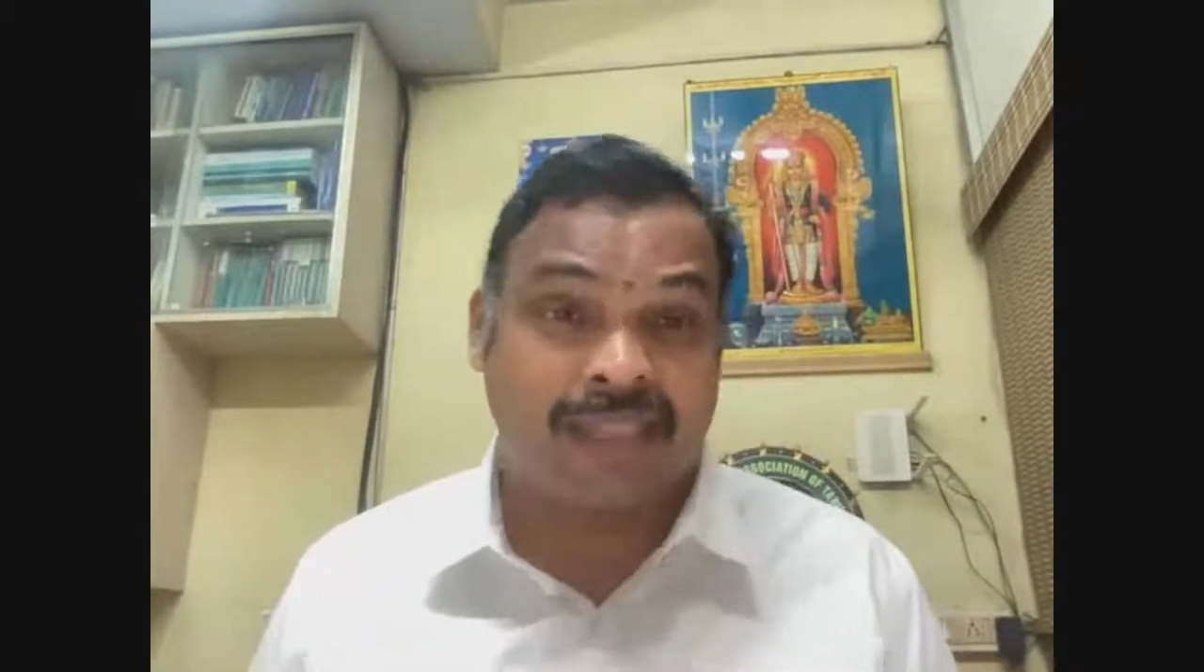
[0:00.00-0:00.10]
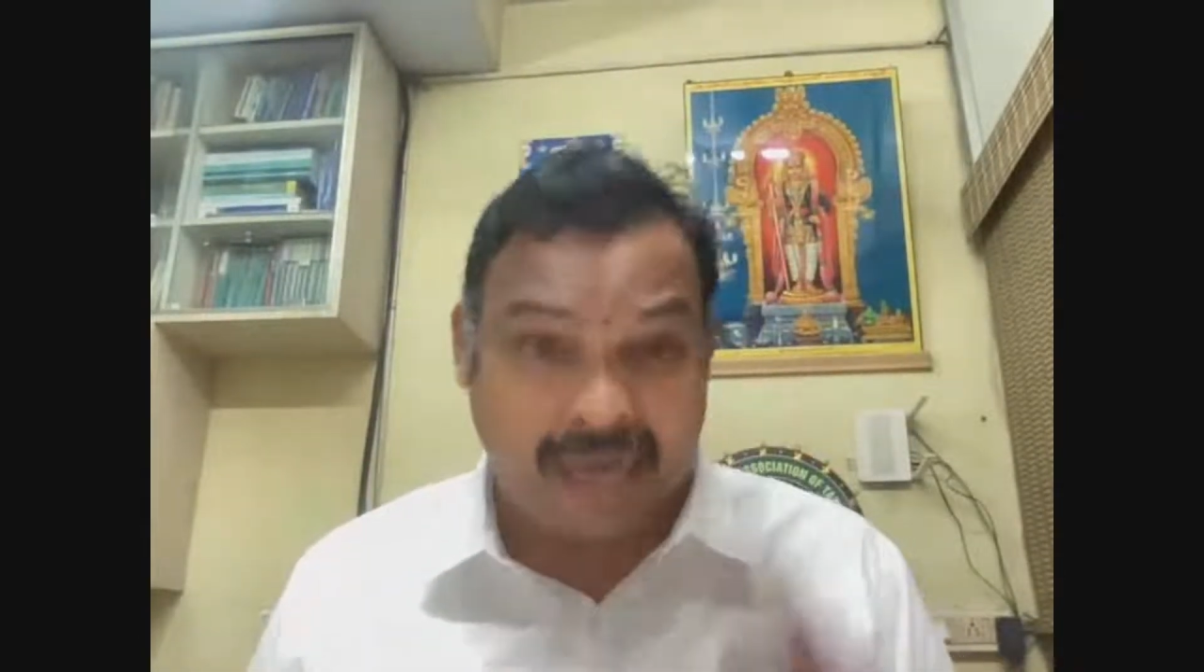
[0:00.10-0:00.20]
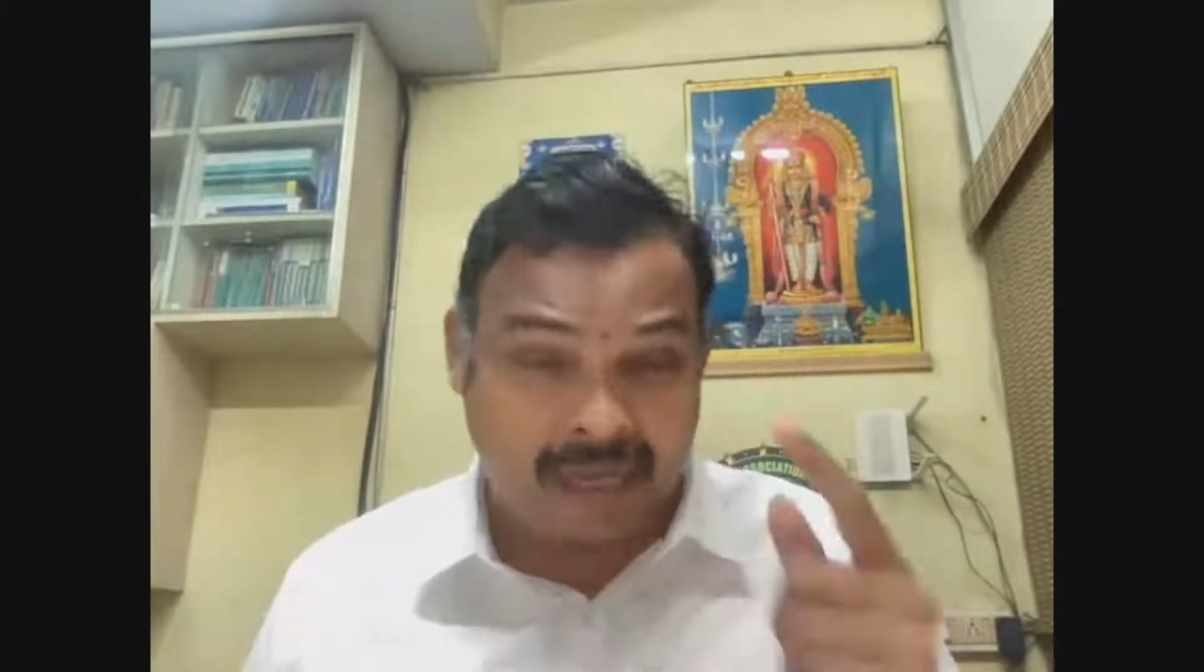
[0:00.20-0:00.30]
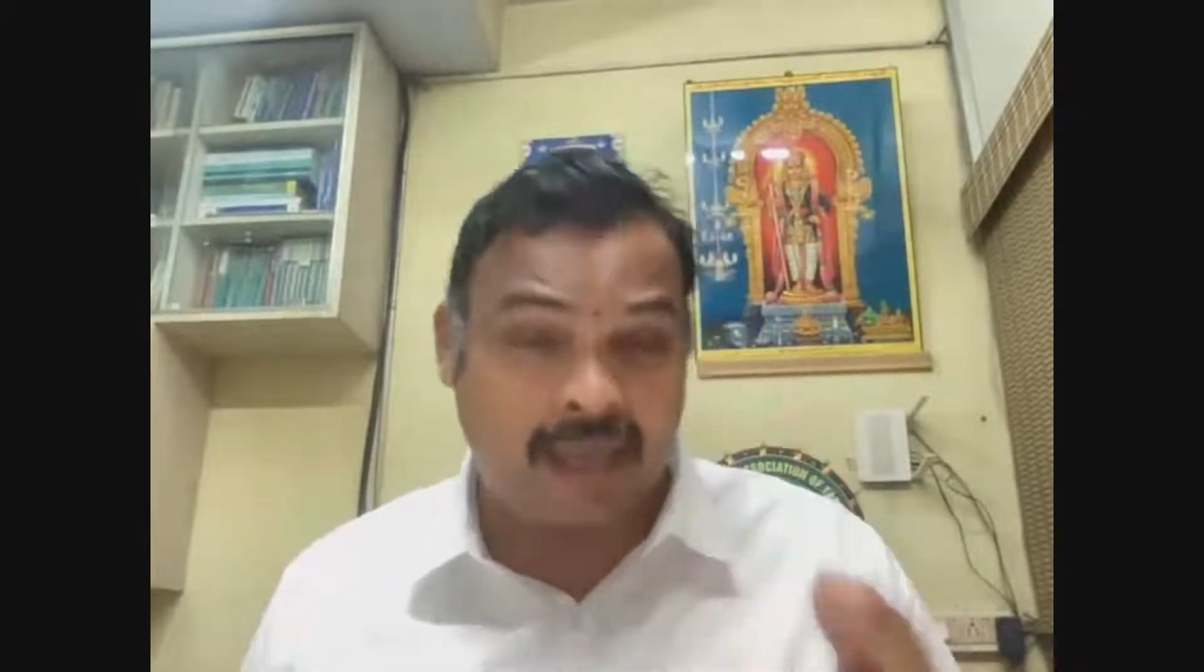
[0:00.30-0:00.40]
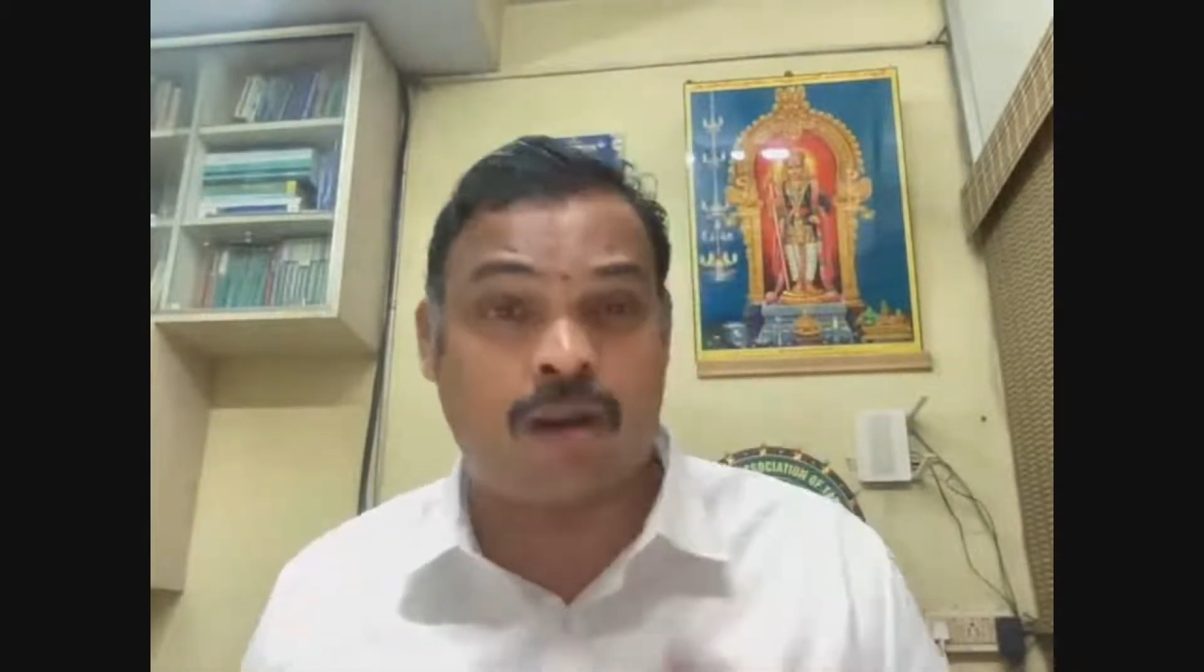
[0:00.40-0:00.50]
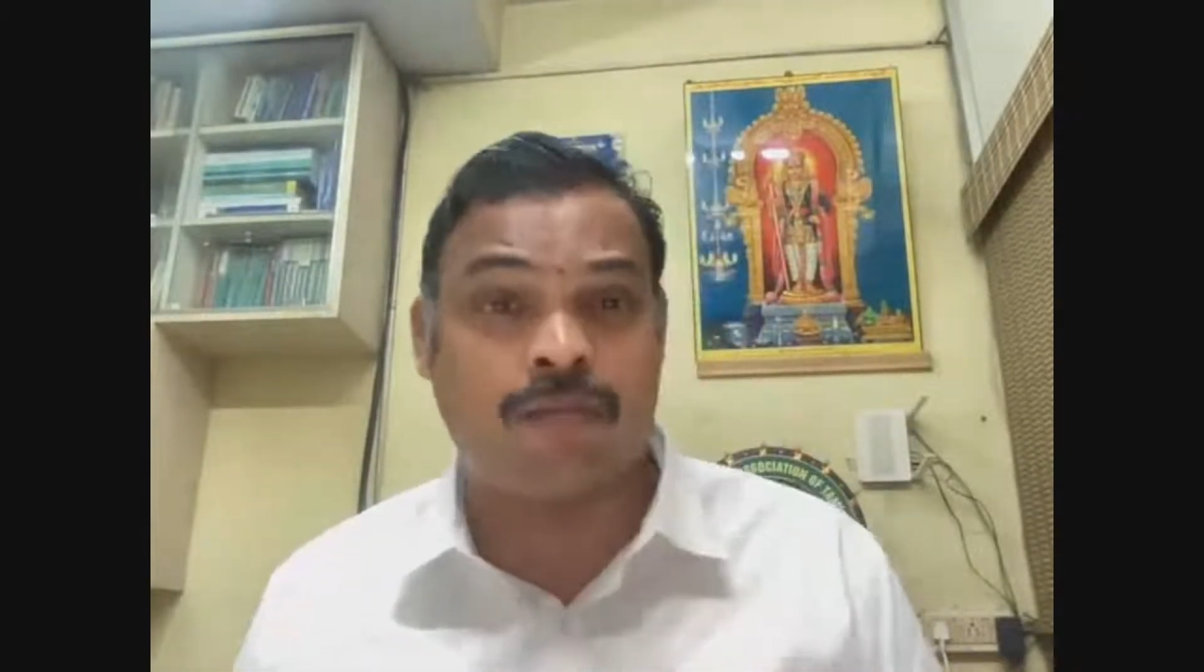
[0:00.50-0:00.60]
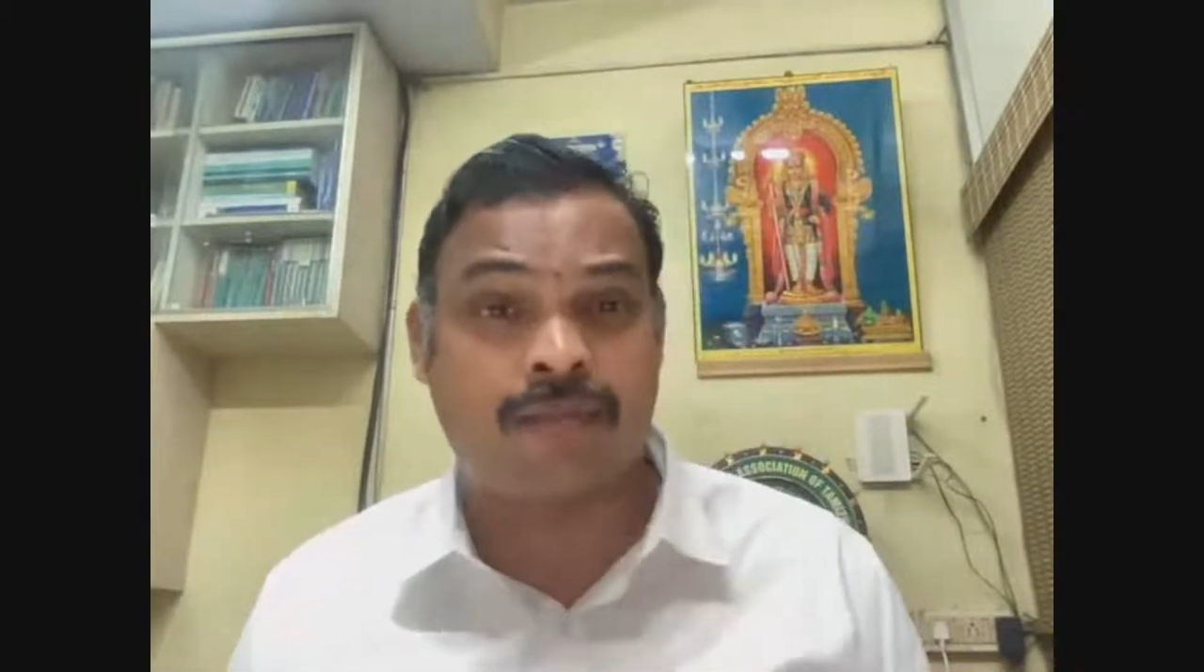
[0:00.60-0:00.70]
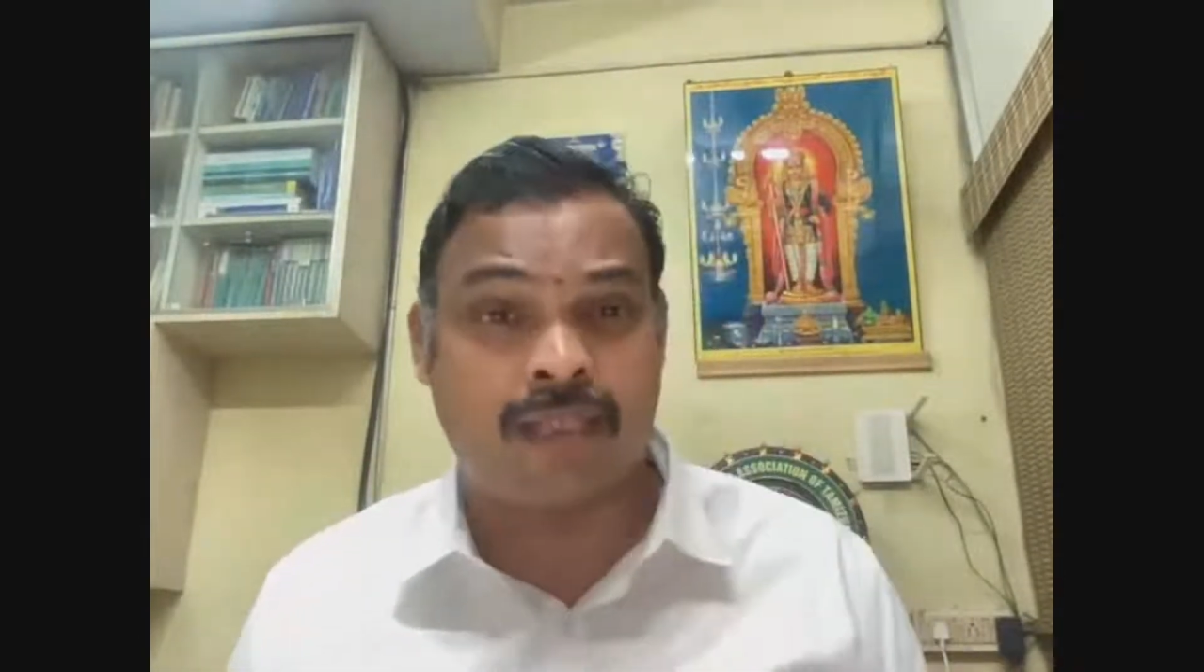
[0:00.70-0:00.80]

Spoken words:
take care of